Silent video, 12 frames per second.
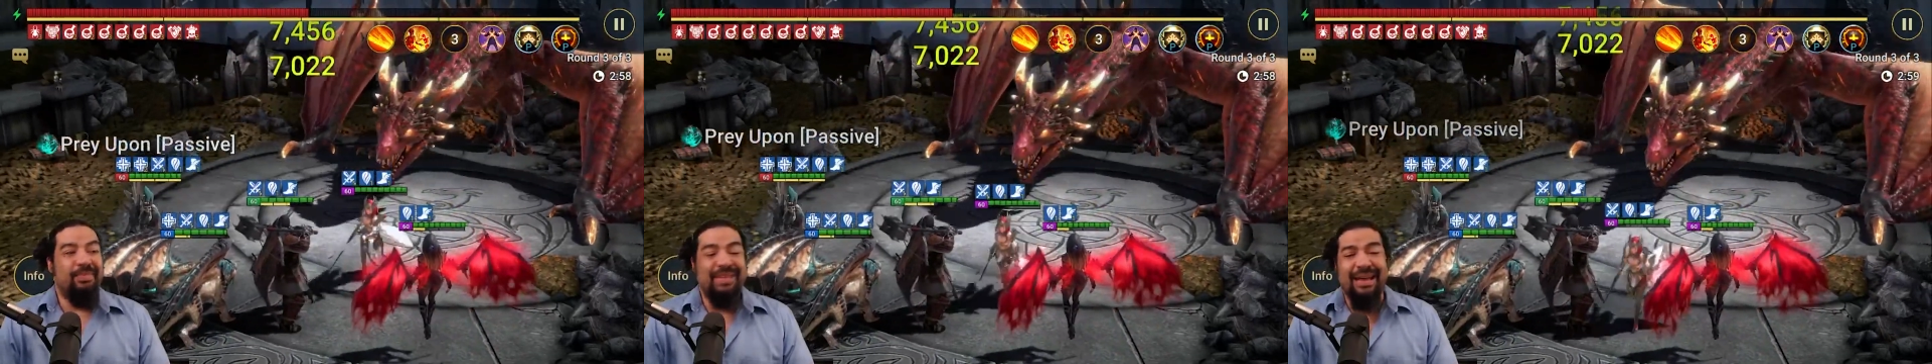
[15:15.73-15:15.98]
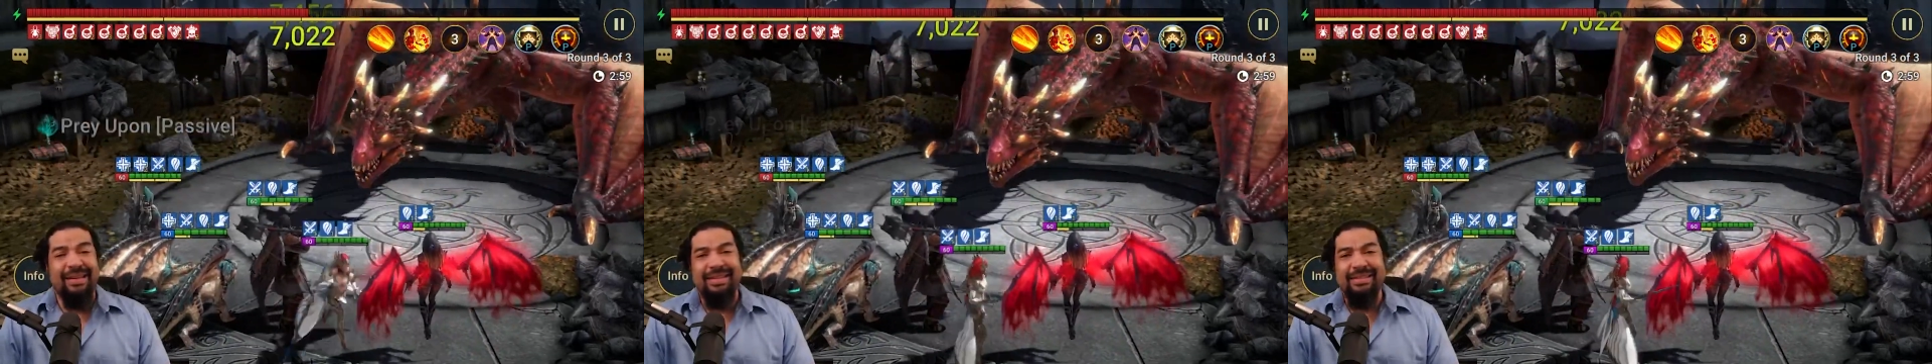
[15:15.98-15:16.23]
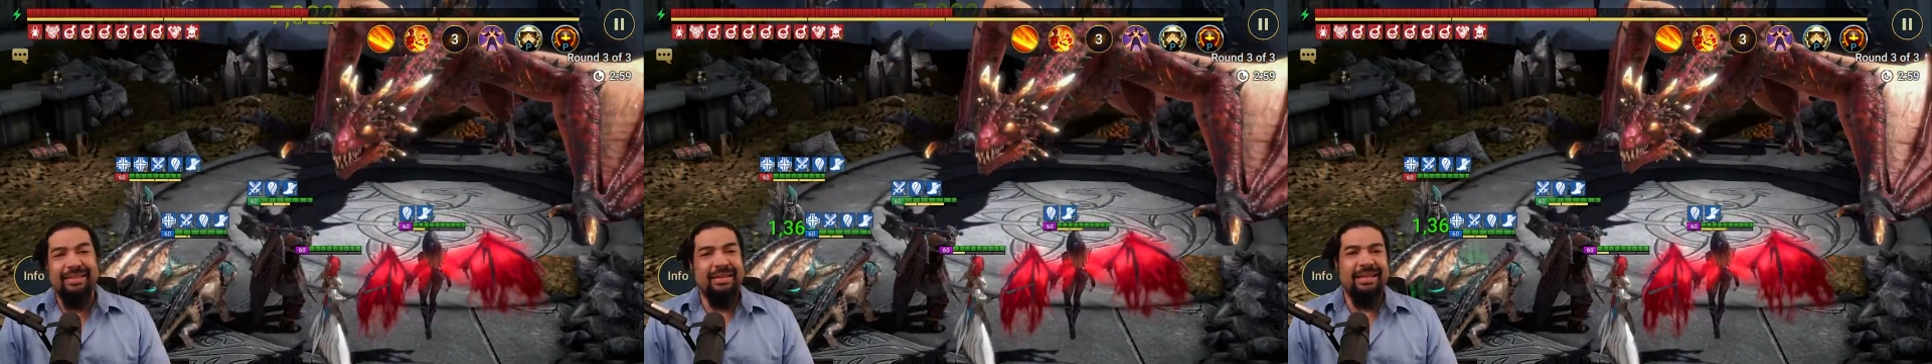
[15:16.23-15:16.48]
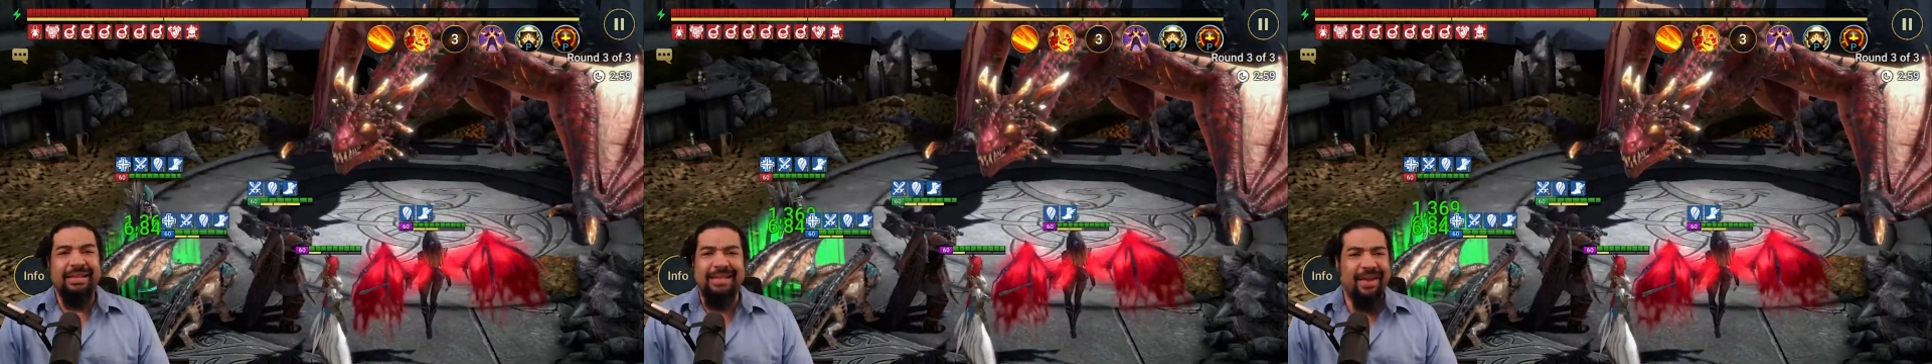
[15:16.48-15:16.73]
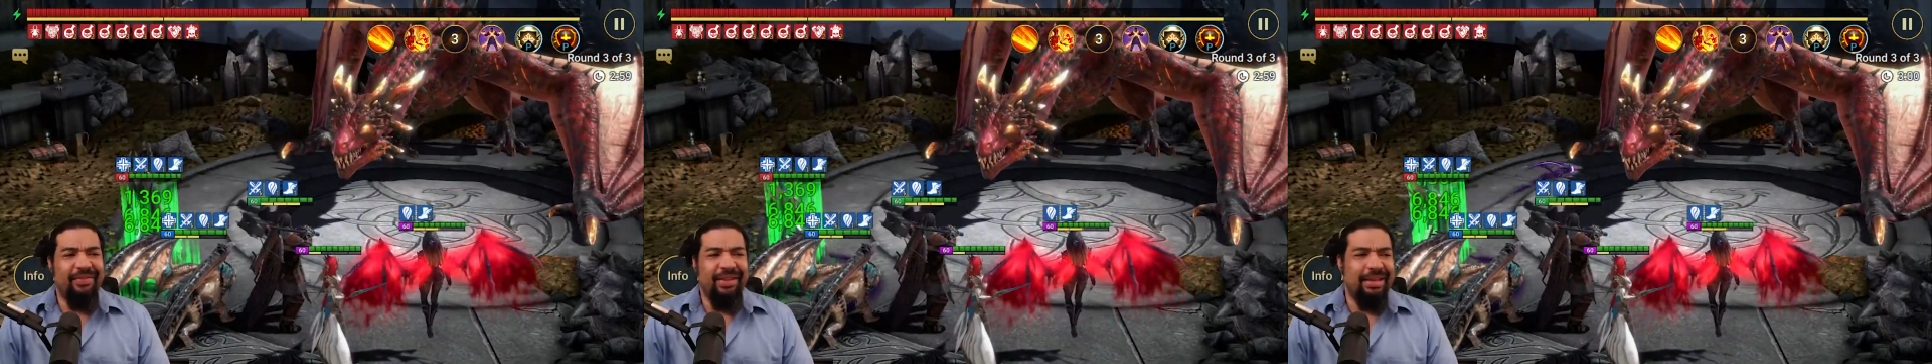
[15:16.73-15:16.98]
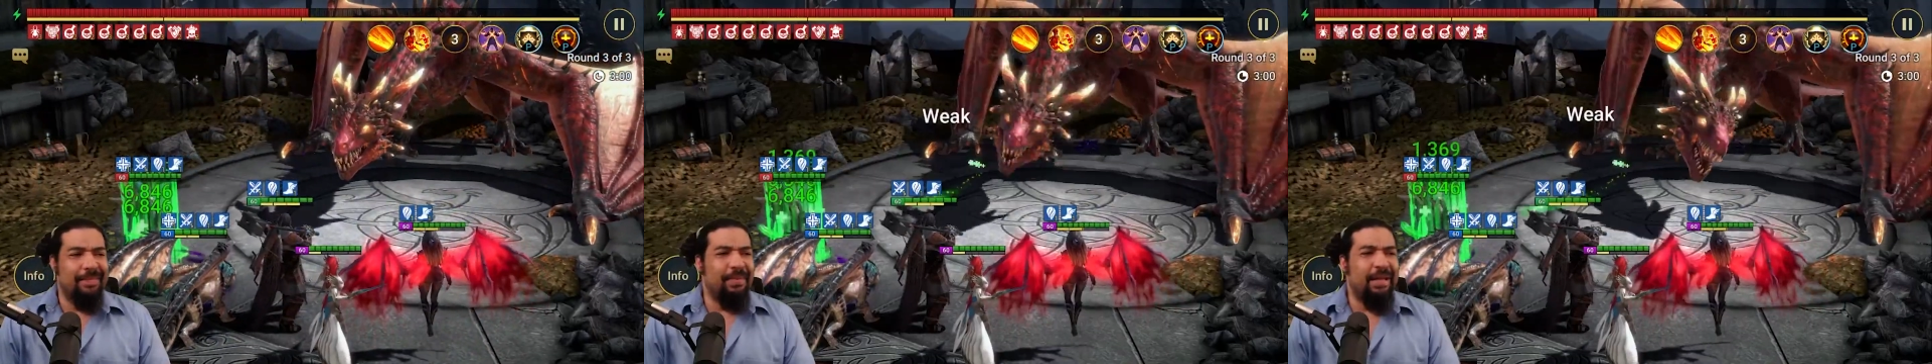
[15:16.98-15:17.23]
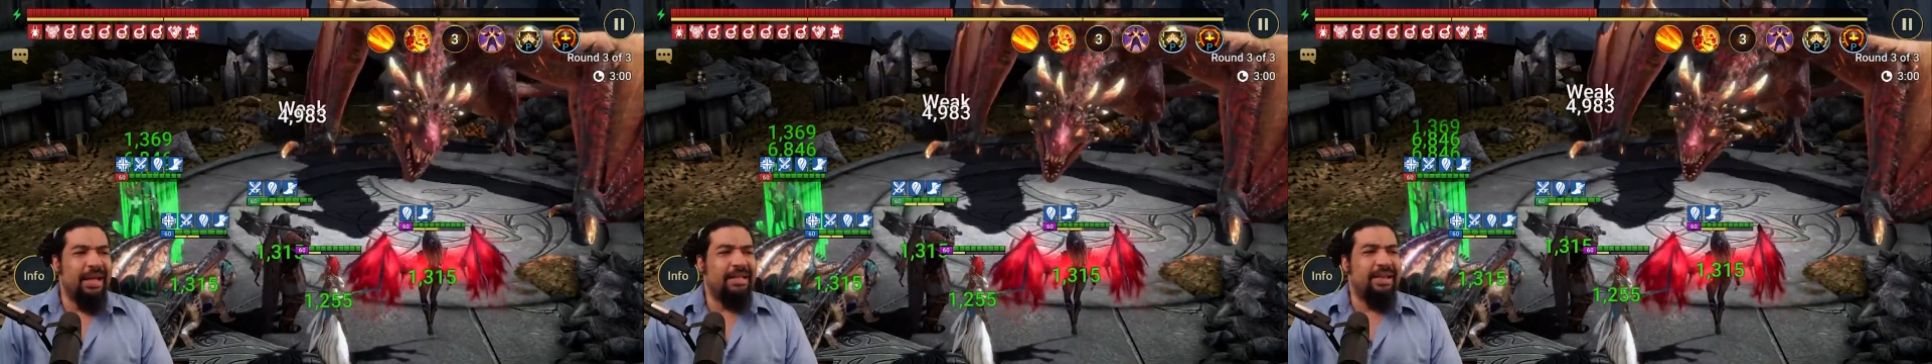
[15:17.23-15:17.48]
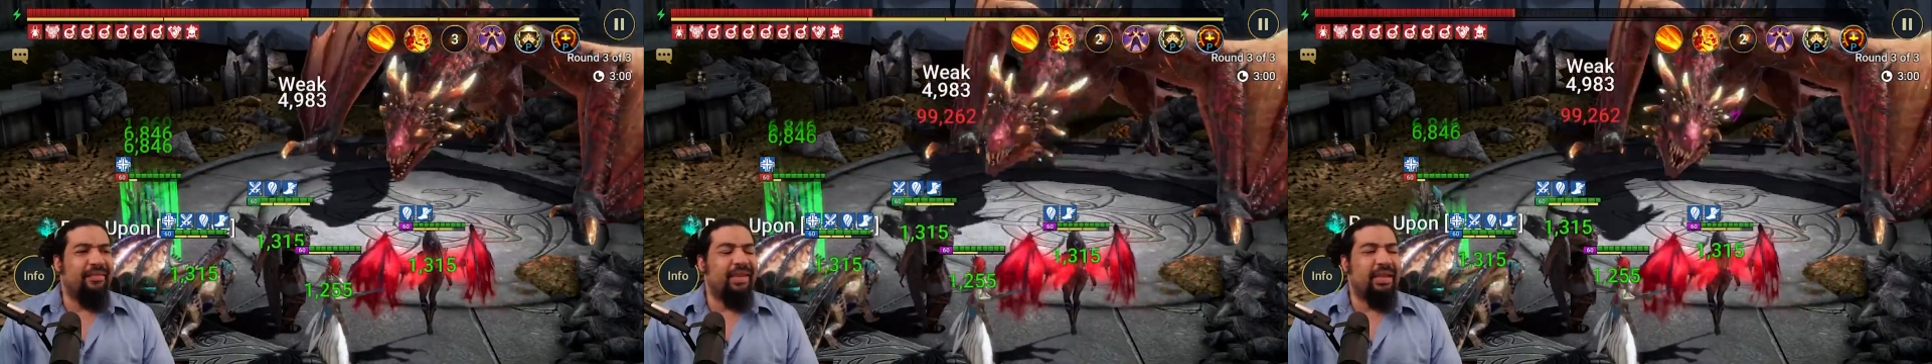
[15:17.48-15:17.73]
Yeah, he's definitely can play,
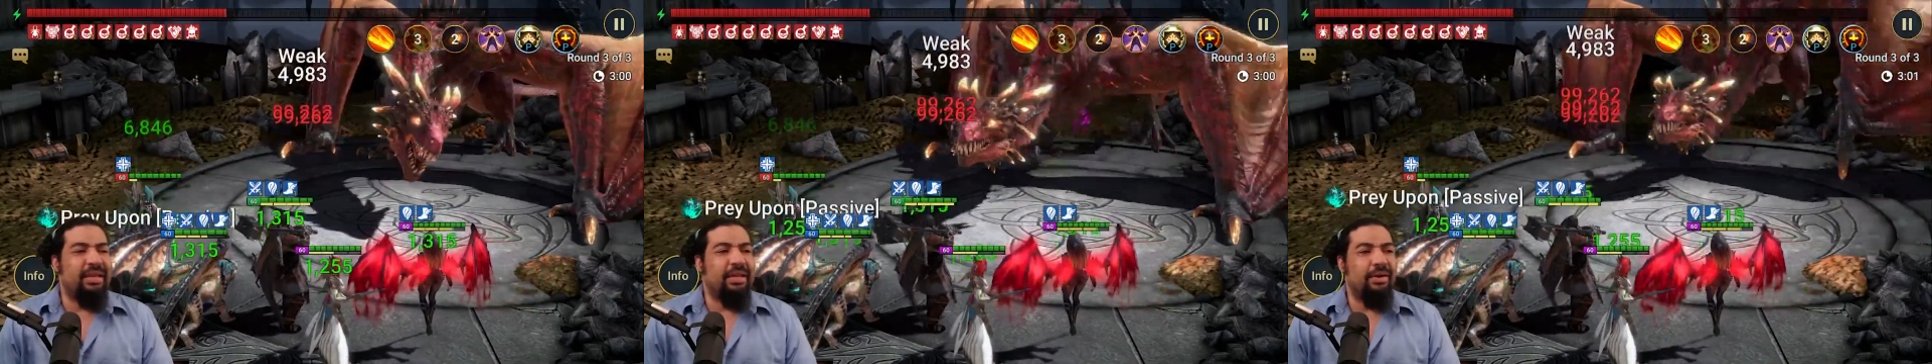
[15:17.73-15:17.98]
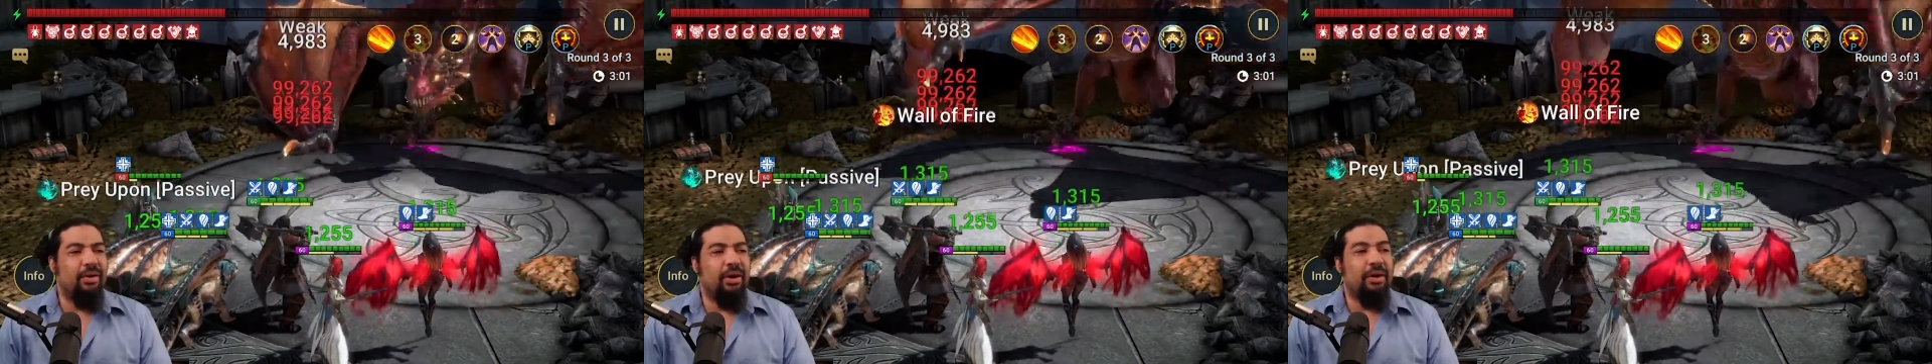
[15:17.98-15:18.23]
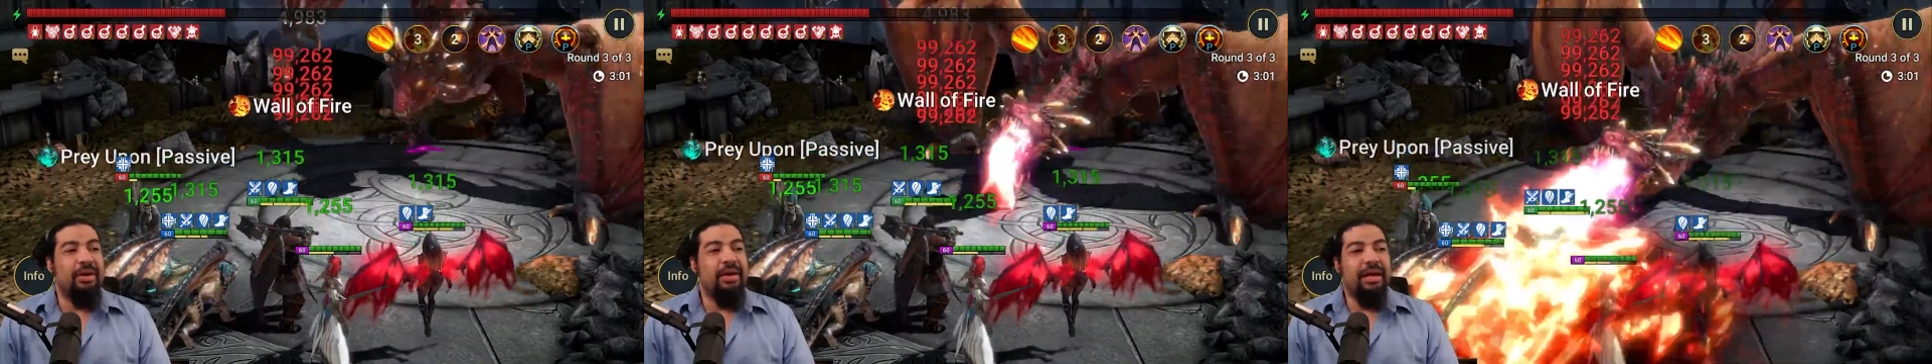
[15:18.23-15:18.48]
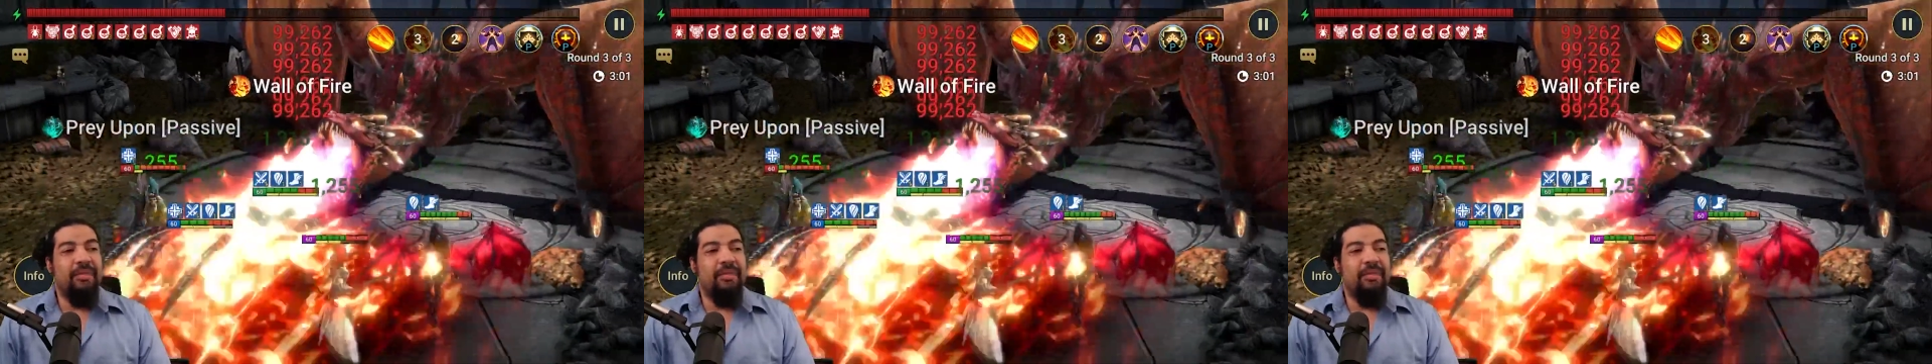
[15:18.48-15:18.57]
definitely can hit hard.